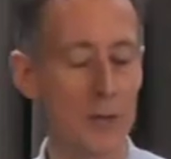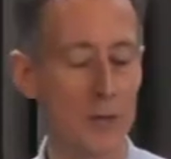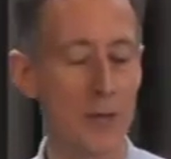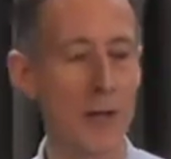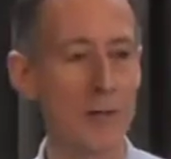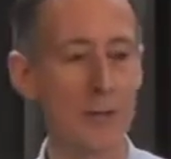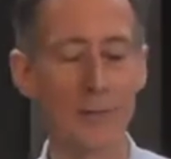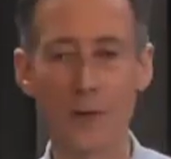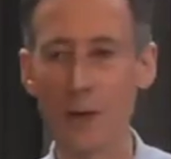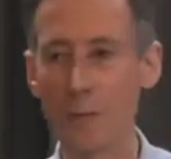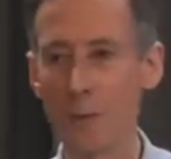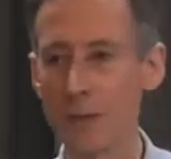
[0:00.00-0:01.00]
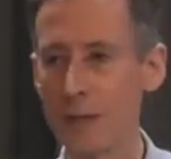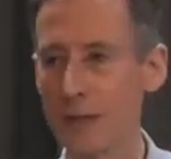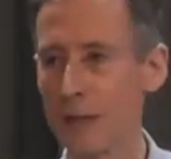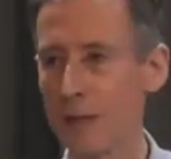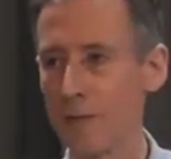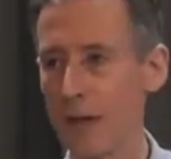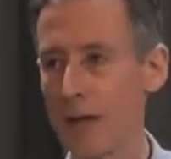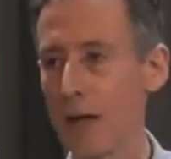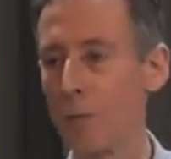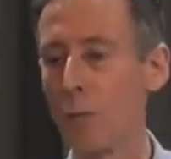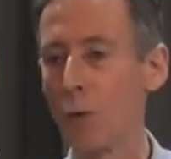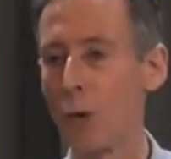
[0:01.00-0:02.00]
Australia's involvement in the
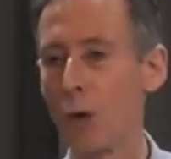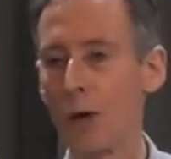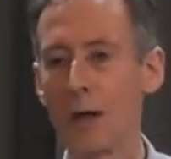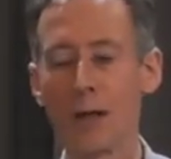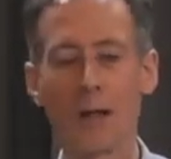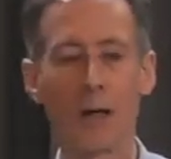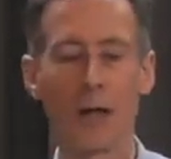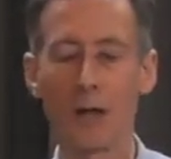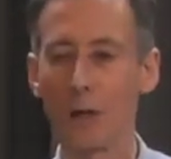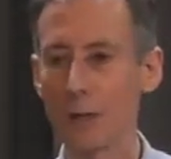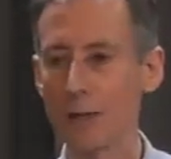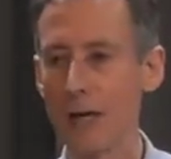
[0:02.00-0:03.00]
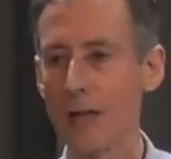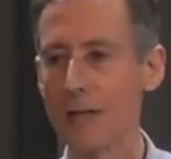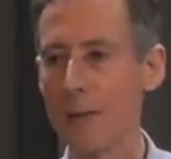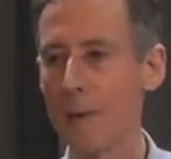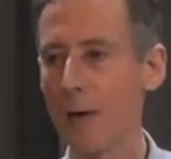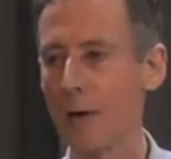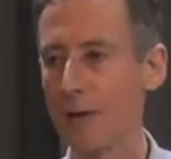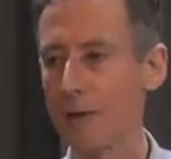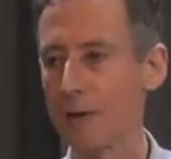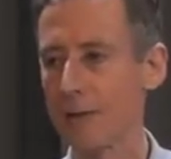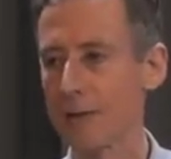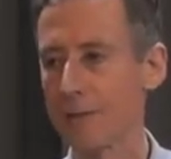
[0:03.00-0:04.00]
Vietnam War alongside the
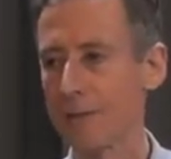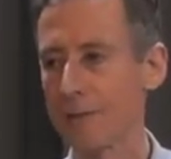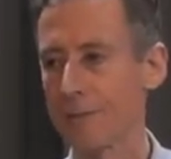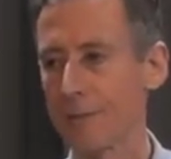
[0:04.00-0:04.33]
Americans.